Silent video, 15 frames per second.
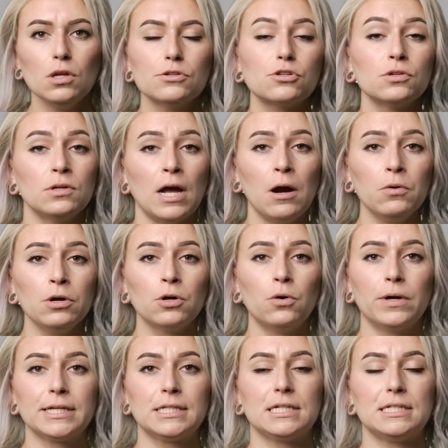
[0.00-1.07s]
So now we're
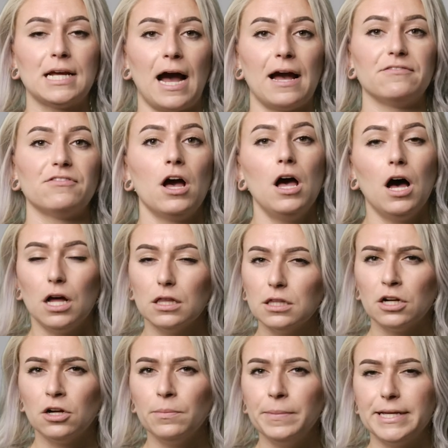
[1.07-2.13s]
going to dive a
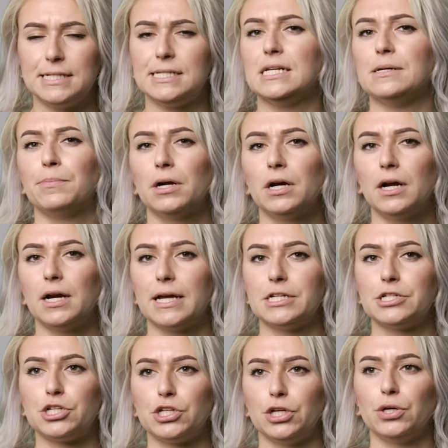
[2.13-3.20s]
little bit deeper
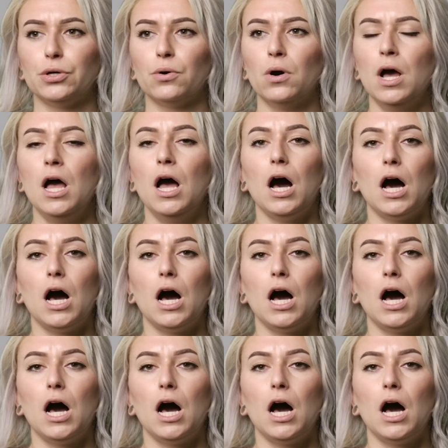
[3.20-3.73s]
into